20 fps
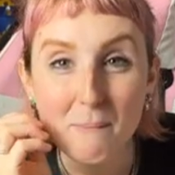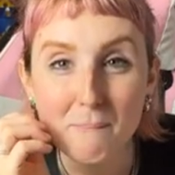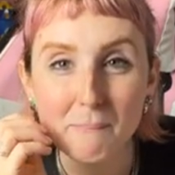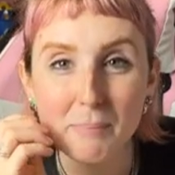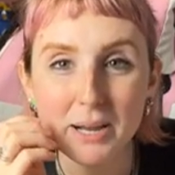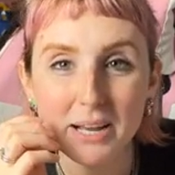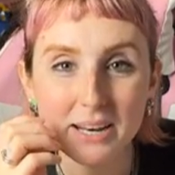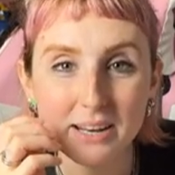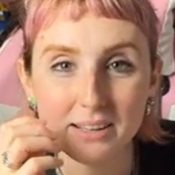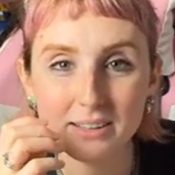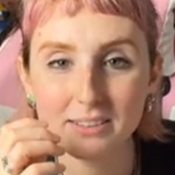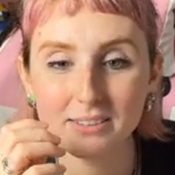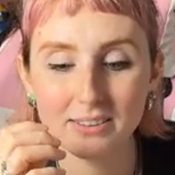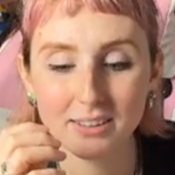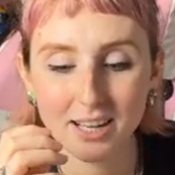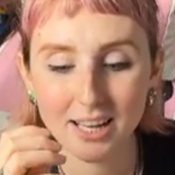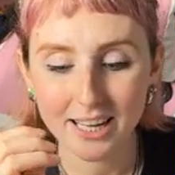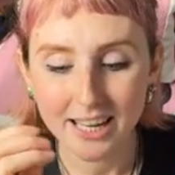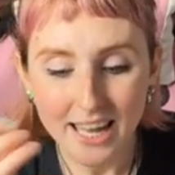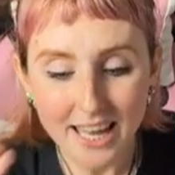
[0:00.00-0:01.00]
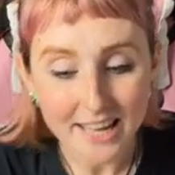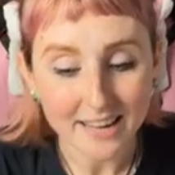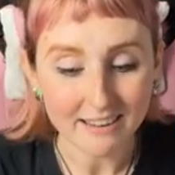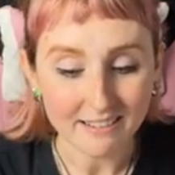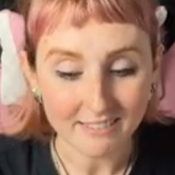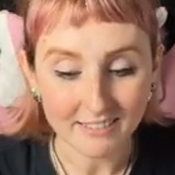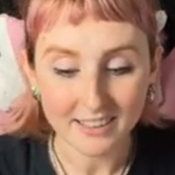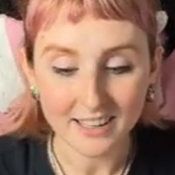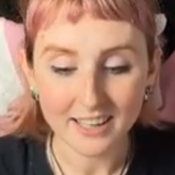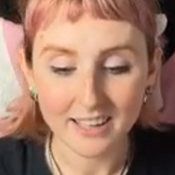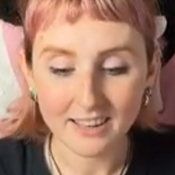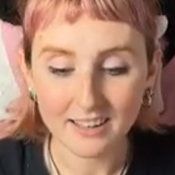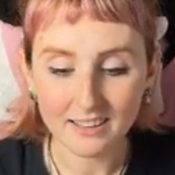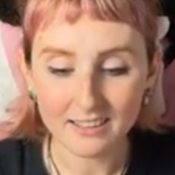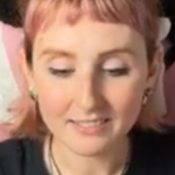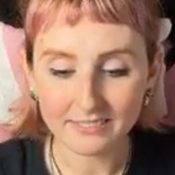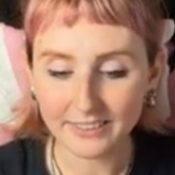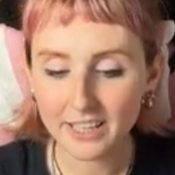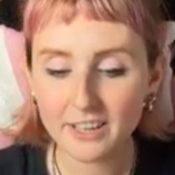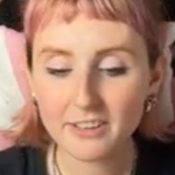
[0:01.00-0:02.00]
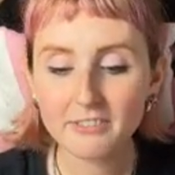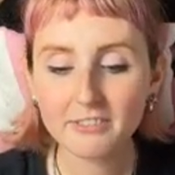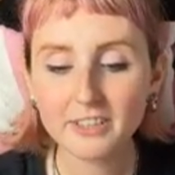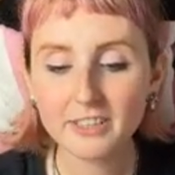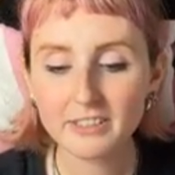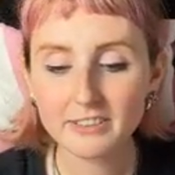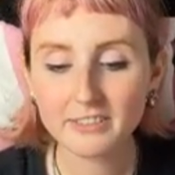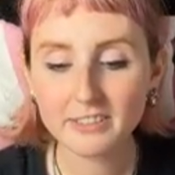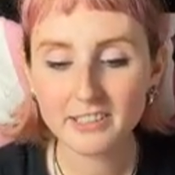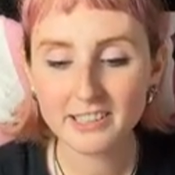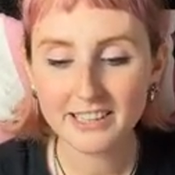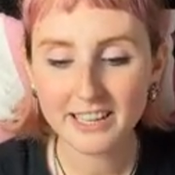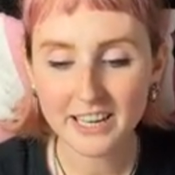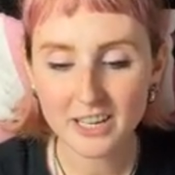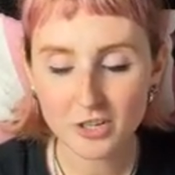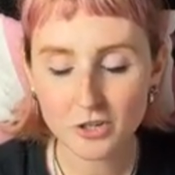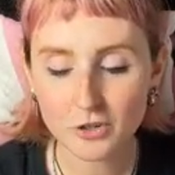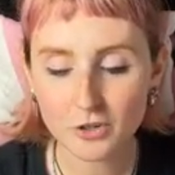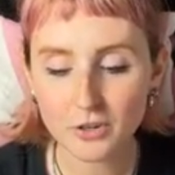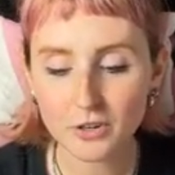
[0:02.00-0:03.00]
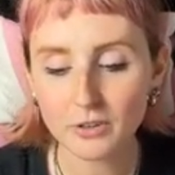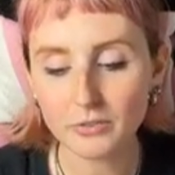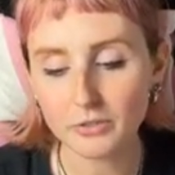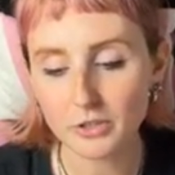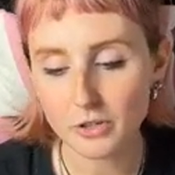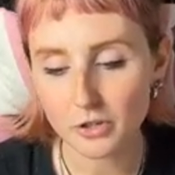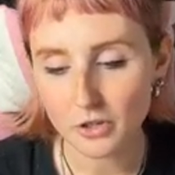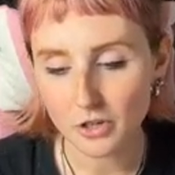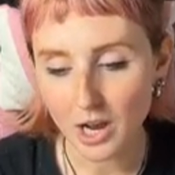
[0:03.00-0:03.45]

But again, given the nature of the